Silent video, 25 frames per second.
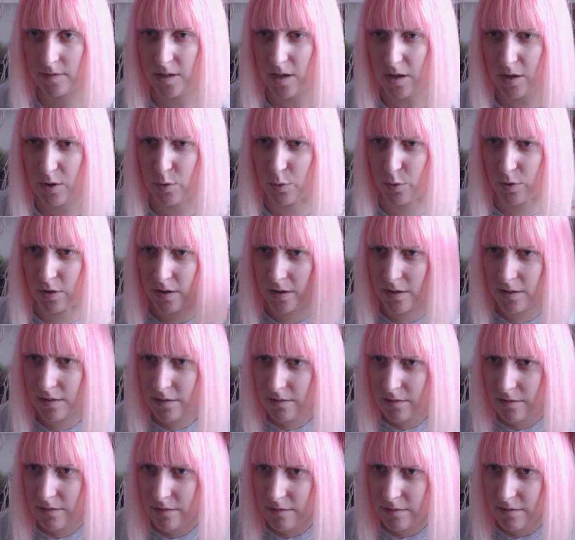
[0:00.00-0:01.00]
No!
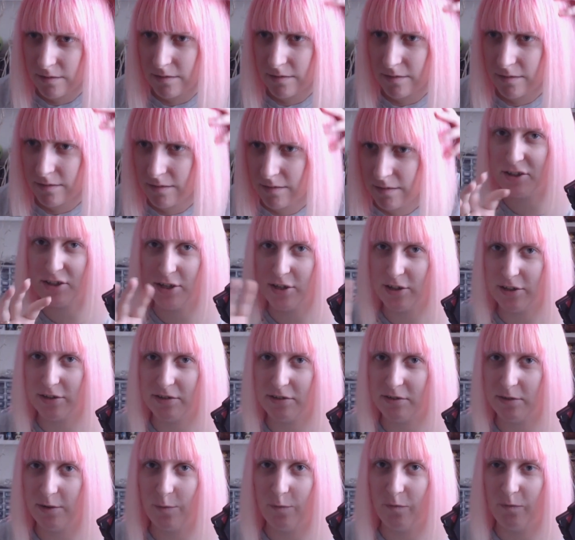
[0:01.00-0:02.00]
Just looked
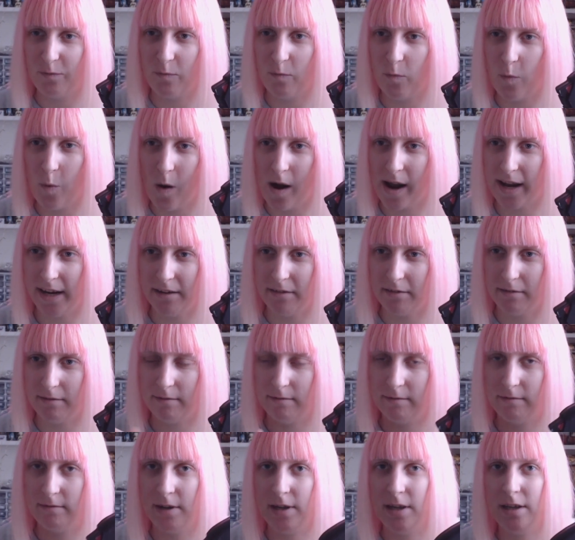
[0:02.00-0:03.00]
sort of white
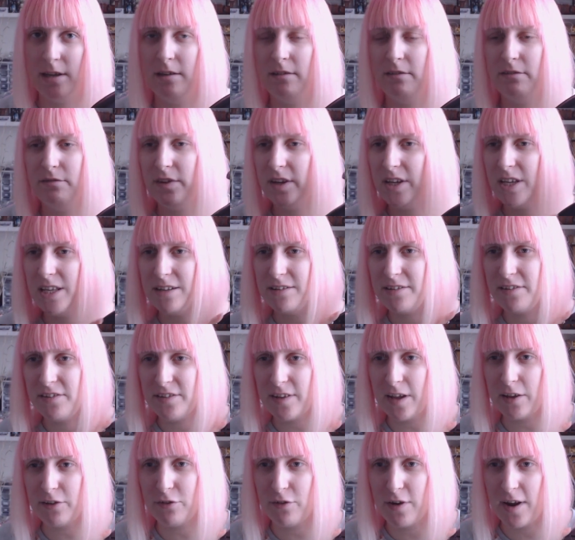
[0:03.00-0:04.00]
and fucking
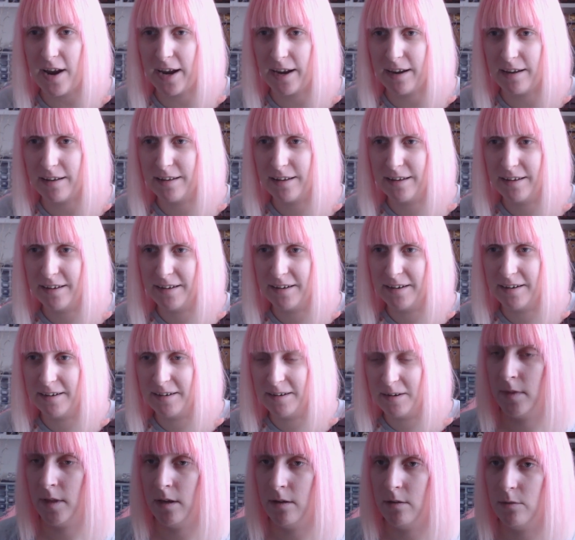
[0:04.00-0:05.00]
stuttering!
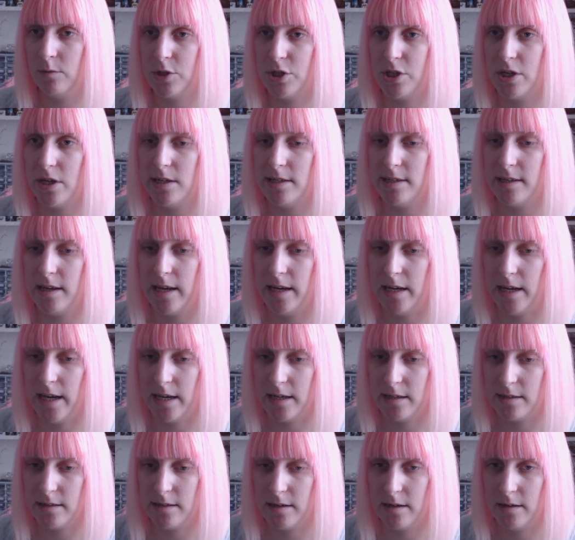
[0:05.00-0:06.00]
What should I say
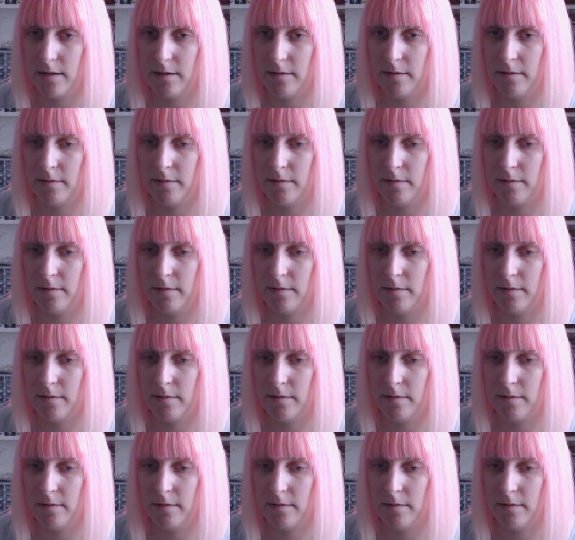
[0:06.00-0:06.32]
next?